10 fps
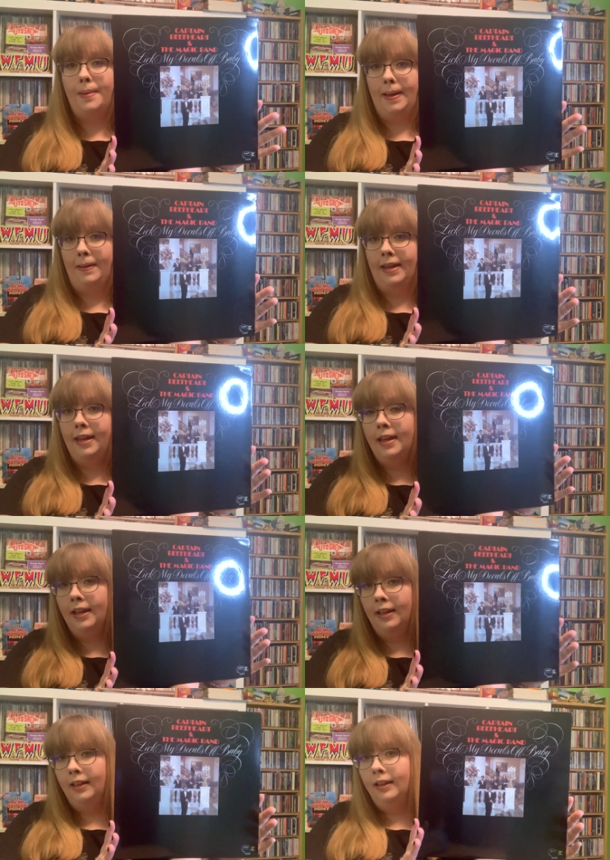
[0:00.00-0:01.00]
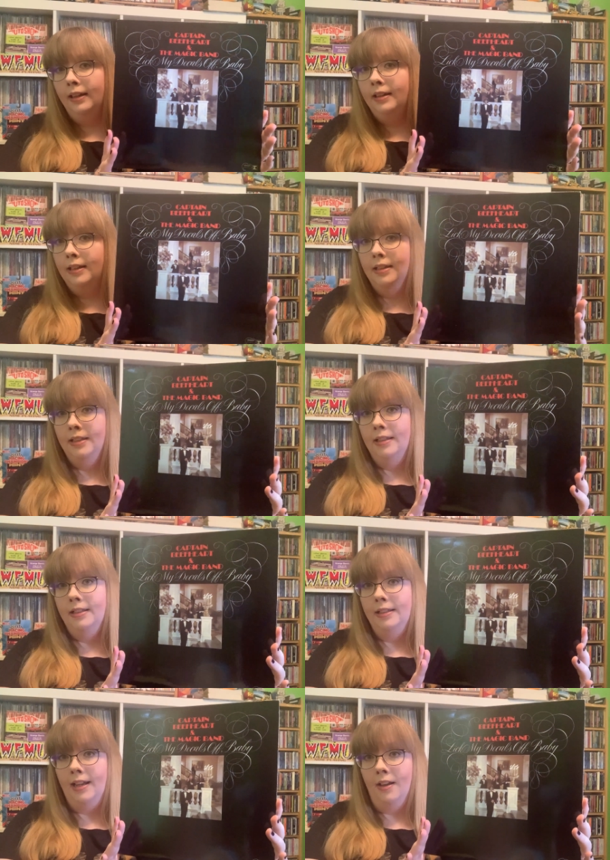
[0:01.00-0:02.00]
Baby.
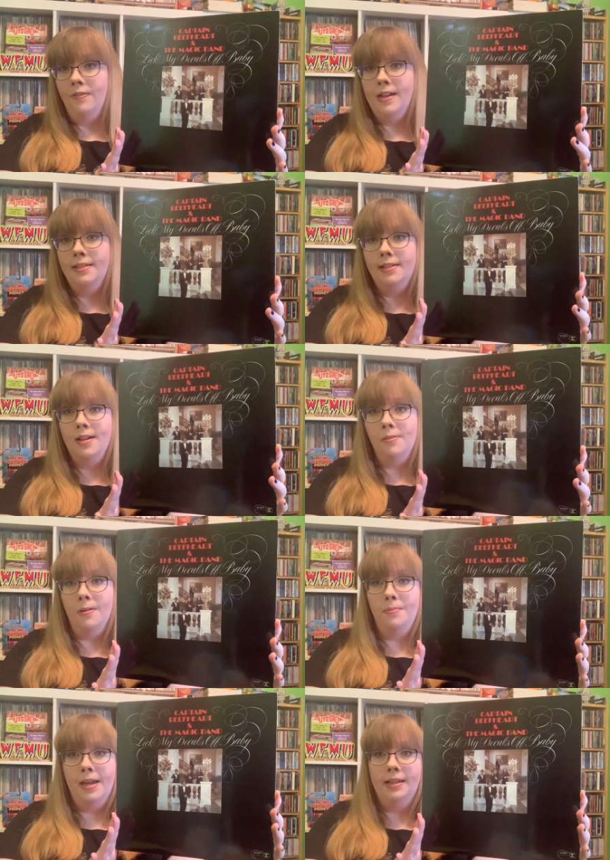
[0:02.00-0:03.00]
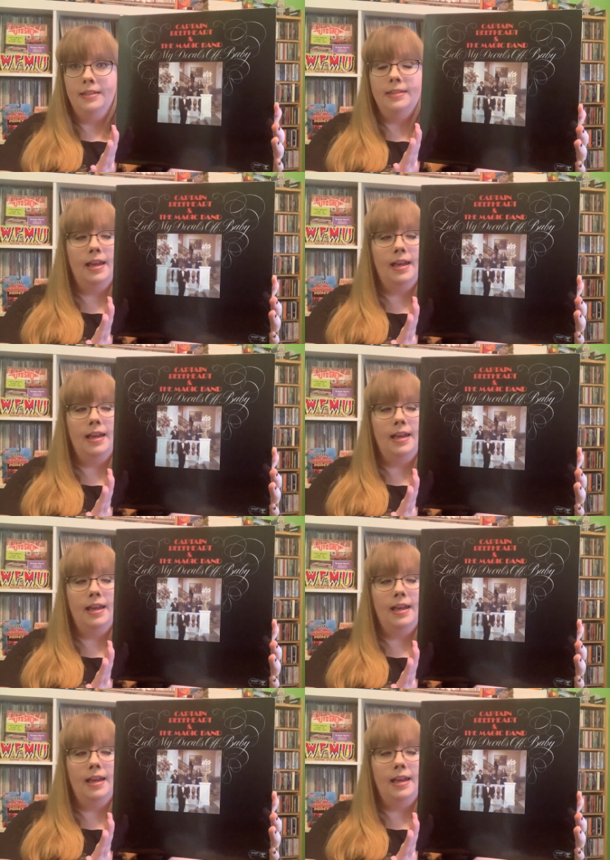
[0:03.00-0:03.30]
Now, if that's not romance,